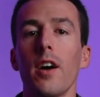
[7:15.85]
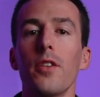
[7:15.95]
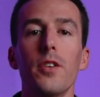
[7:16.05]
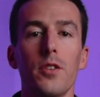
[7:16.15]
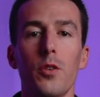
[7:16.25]

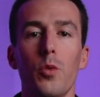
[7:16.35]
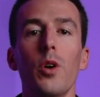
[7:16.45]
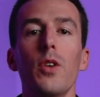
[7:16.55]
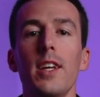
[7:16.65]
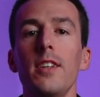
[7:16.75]
This is the
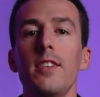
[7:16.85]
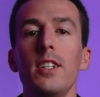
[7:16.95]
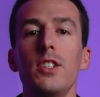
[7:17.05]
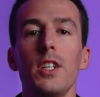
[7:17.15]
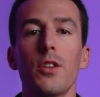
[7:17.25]
Rode
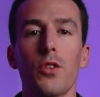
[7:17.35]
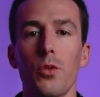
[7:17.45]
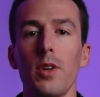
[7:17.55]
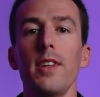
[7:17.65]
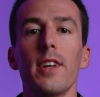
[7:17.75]

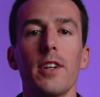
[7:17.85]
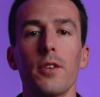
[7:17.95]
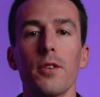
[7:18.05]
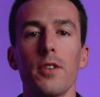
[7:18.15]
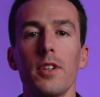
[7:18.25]
NTG3 that
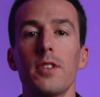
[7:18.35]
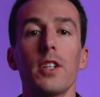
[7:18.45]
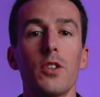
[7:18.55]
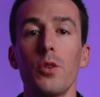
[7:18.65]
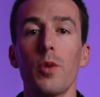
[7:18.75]
you're
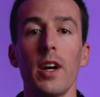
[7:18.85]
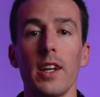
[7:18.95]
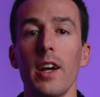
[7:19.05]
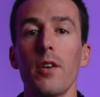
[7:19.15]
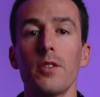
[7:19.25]
listening to right
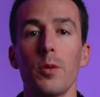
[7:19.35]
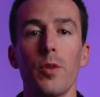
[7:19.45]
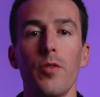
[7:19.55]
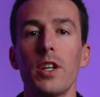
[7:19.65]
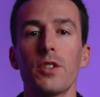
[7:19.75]
now. It's a
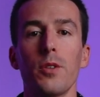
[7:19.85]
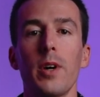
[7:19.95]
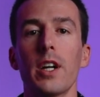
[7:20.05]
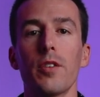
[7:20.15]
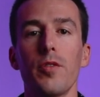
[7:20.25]
professional
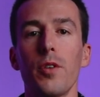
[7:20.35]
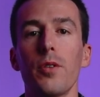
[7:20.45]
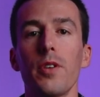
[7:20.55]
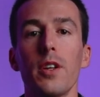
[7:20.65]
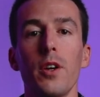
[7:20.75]

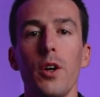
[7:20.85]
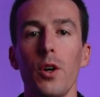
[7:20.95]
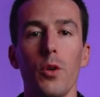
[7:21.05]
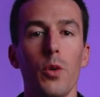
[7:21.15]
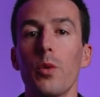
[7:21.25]
microphone that
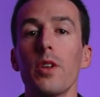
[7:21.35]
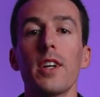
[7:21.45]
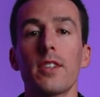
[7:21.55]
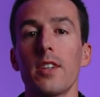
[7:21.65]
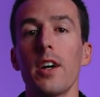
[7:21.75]
we're really
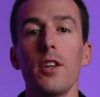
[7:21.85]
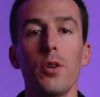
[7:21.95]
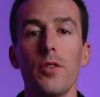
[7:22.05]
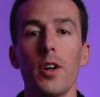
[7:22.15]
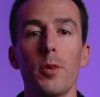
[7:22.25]
excited
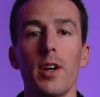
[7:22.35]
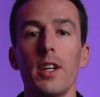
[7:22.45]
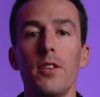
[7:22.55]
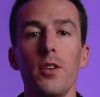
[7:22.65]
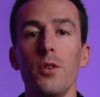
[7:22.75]
to have
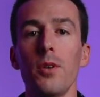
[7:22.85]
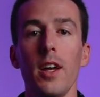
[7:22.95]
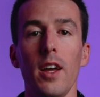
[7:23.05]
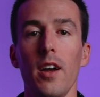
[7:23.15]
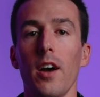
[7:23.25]
upgraded to.
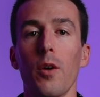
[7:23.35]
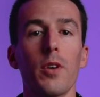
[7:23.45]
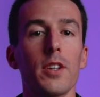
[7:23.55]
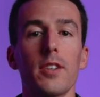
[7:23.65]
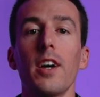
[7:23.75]

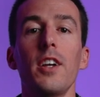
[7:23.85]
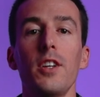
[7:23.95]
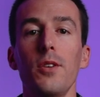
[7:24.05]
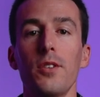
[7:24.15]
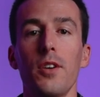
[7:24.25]
We're excited to
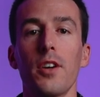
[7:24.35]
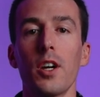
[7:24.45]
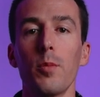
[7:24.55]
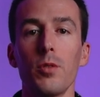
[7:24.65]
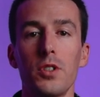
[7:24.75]
use it on a
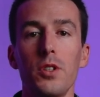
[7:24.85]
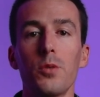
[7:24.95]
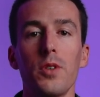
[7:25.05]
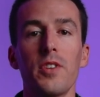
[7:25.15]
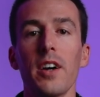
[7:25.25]
couple
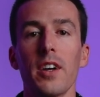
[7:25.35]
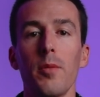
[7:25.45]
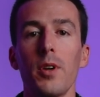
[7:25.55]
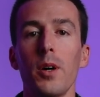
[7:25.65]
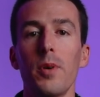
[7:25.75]
shoots we've got
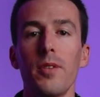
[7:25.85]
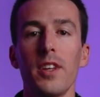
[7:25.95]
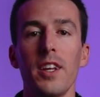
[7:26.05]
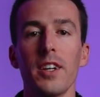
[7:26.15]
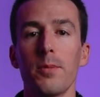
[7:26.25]
coming up over
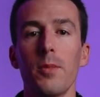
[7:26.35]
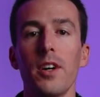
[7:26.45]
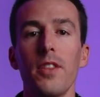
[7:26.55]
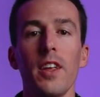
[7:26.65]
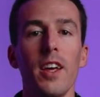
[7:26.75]
the next
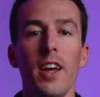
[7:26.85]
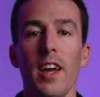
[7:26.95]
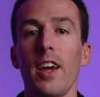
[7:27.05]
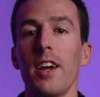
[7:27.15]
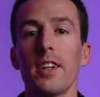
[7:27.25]
month,
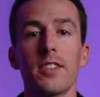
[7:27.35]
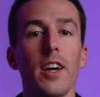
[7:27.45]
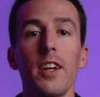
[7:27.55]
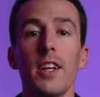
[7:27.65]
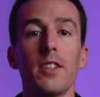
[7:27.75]
and
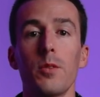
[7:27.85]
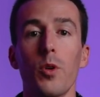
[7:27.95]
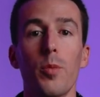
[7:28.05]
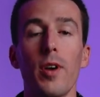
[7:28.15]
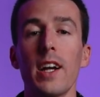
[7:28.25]
excited to get some
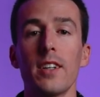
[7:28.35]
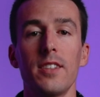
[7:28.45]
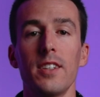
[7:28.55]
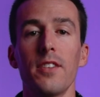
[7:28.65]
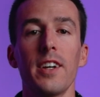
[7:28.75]
more
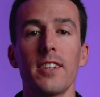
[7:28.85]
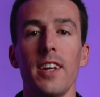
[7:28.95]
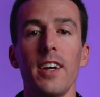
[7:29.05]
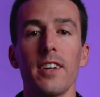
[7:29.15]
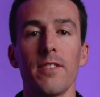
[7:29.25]
practice in like
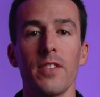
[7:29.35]
today.